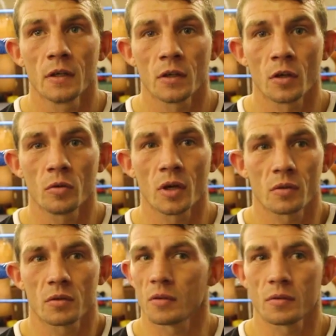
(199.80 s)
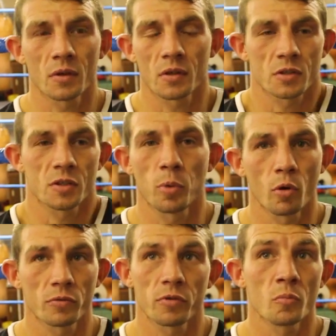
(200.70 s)
You know, with the
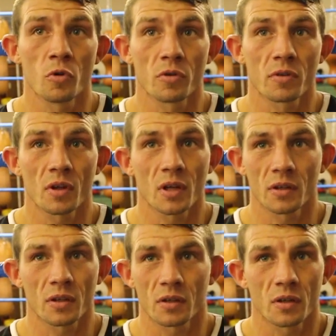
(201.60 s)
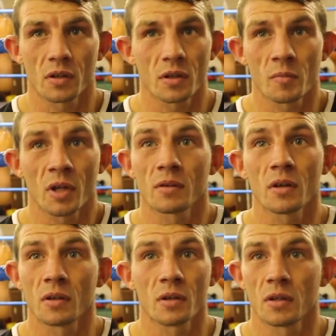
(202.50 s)
support from Merthyr, like, the
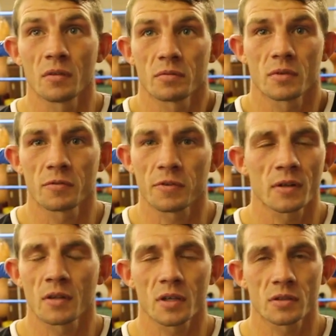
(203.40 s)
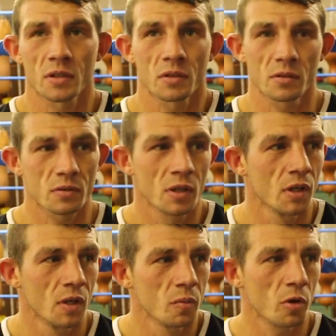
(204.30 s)
mental, they're fantastic.
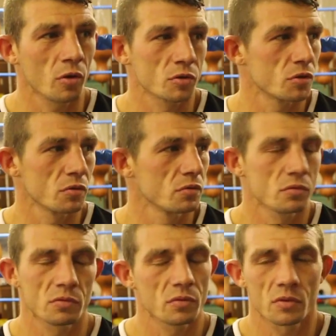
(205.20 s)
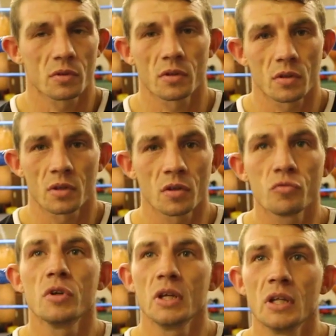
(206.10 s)
To be honest, they
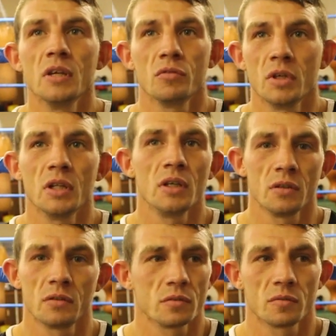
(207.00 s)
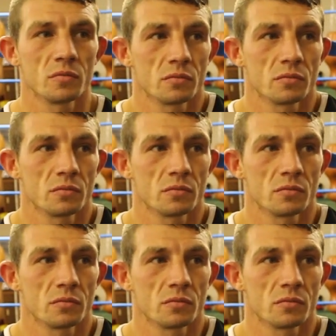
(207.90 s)
really, really